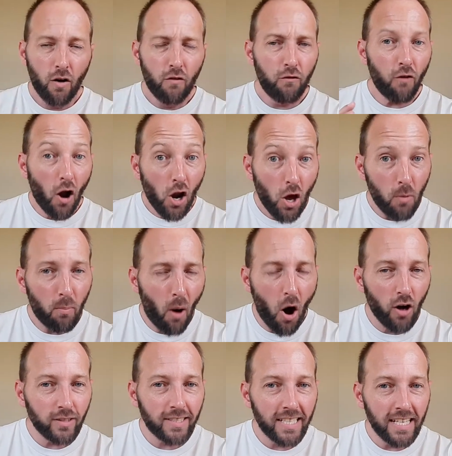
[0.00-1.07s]
Follow
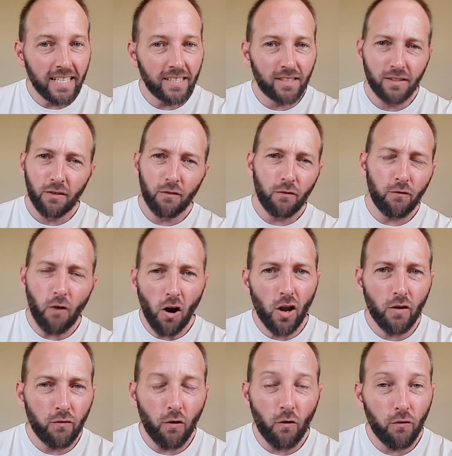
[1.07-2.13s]
parties,
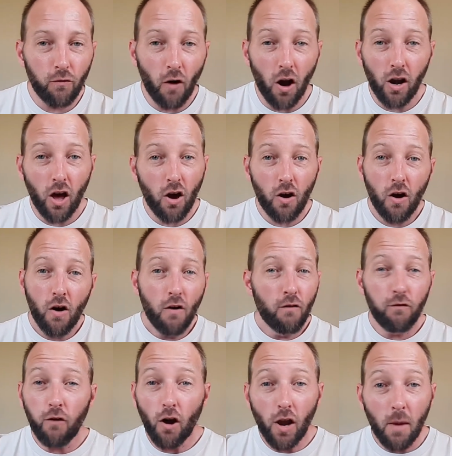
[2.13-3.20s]
follow for follow,
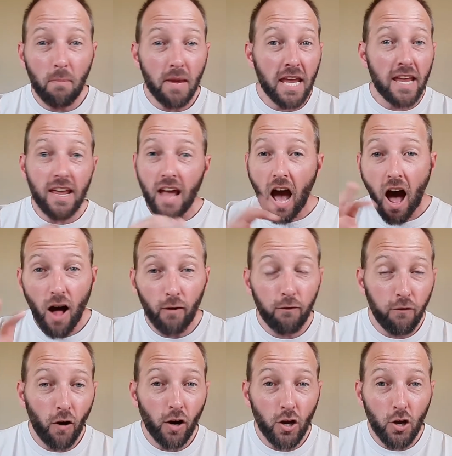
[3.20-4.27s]
follow me, I'll
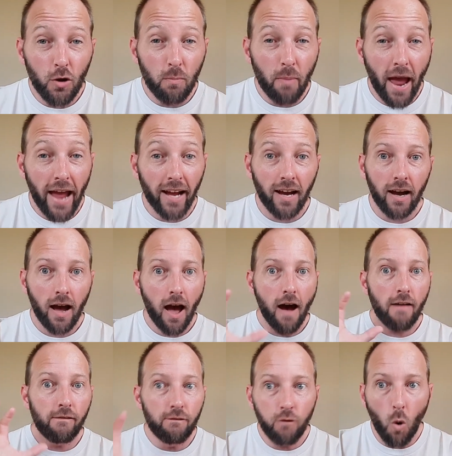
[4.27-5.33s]
follow you back,
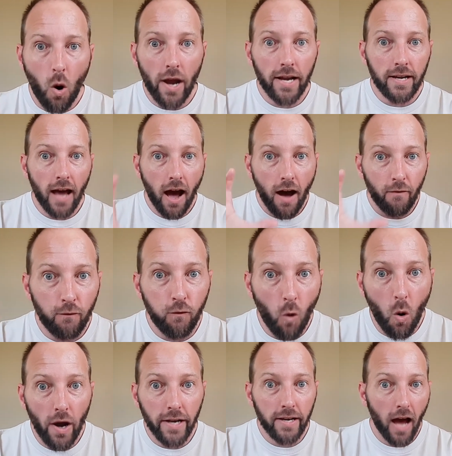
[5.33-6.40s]
avoid,
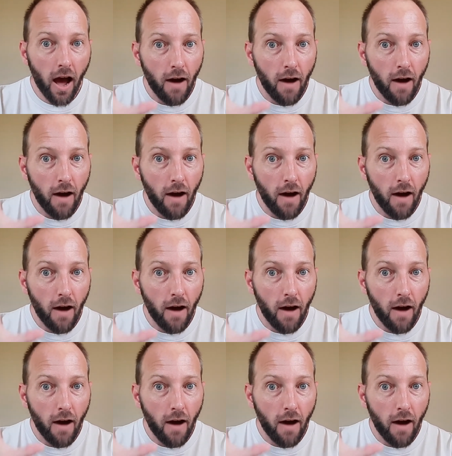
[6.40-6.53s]
avoid,